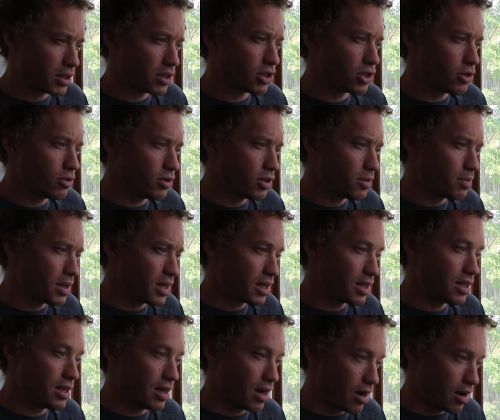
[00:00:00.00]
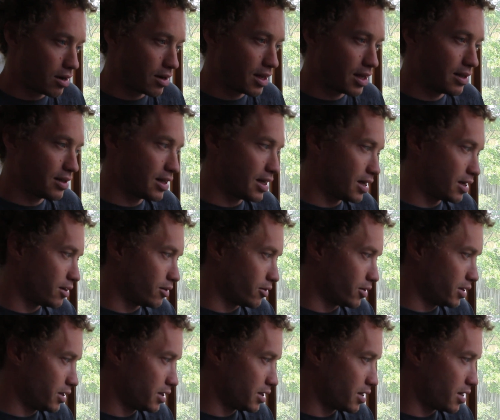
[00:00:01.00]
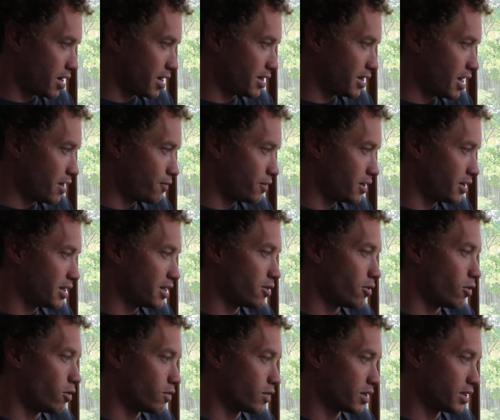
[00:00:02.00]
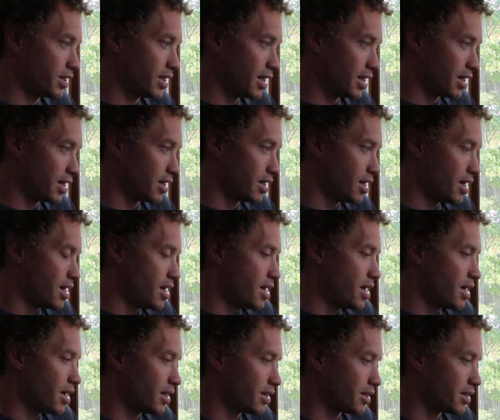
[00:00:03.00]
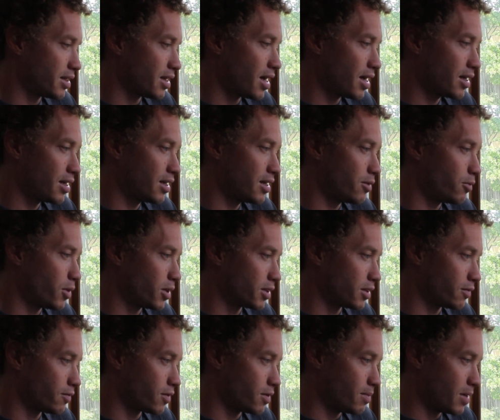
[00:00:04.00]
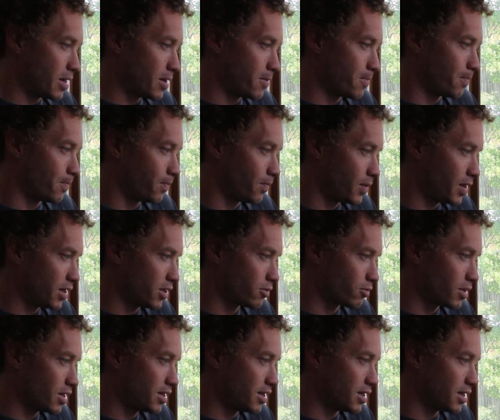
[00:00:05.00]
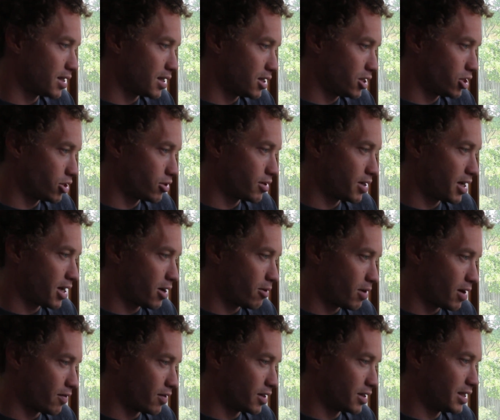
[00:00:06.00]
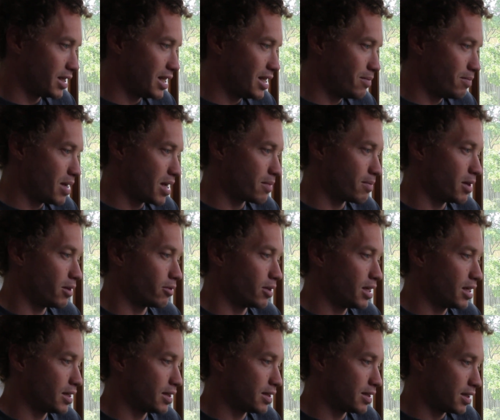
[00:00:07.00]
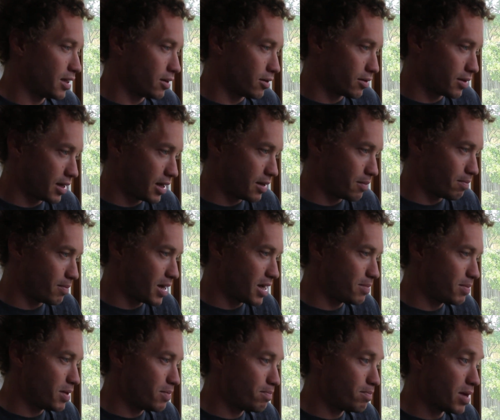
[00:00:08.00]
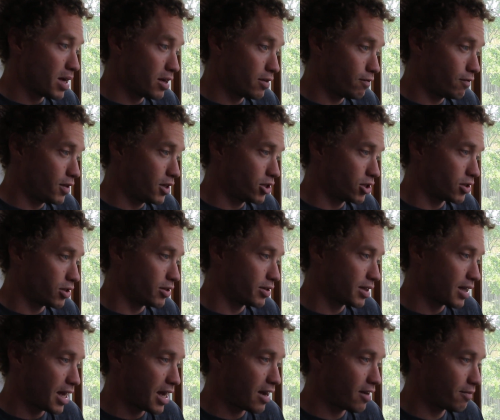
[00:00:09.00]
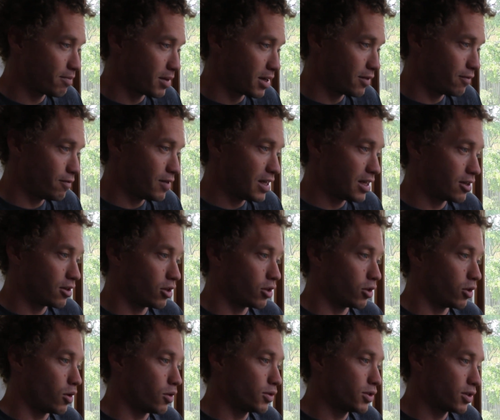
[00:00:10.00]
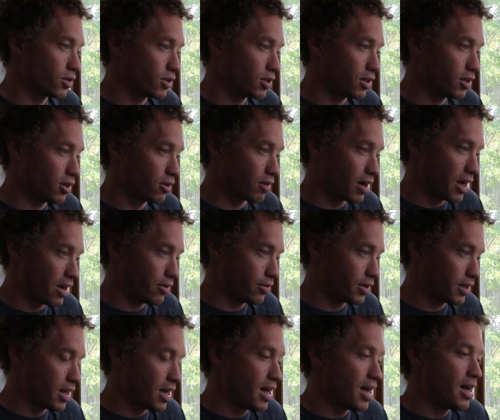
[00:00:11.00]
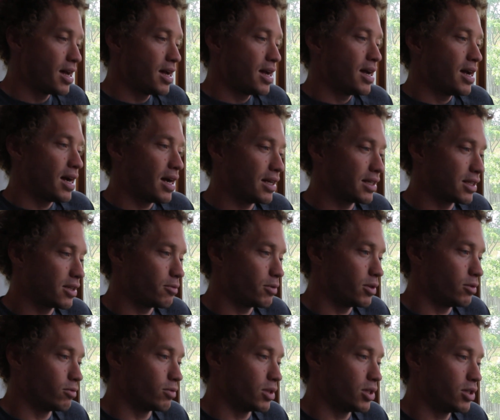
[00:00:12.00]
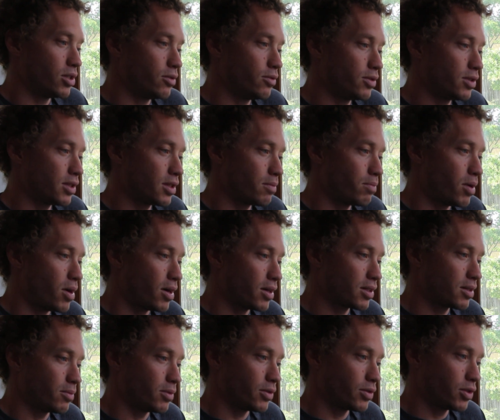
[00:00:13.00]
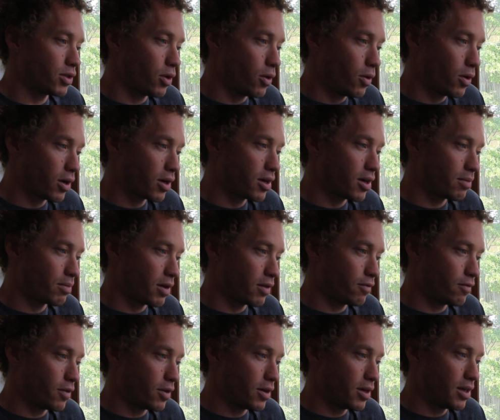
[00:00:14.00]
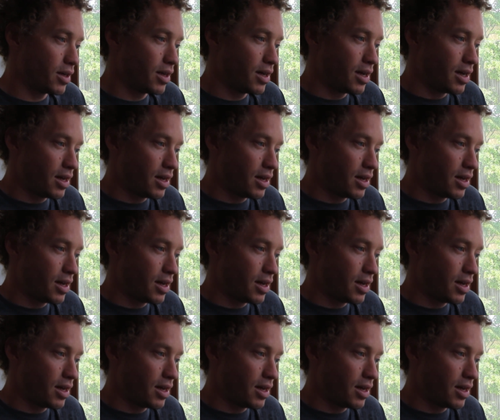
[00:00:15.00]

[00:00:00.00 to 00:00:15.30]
due to being young and ignorant, I definitely overdid it and decided it wasn't for me. This recent injury, however, did make me reconsider that it might be beneficial to have my feet closer to the ground, as it would reduce the possible torque on my foot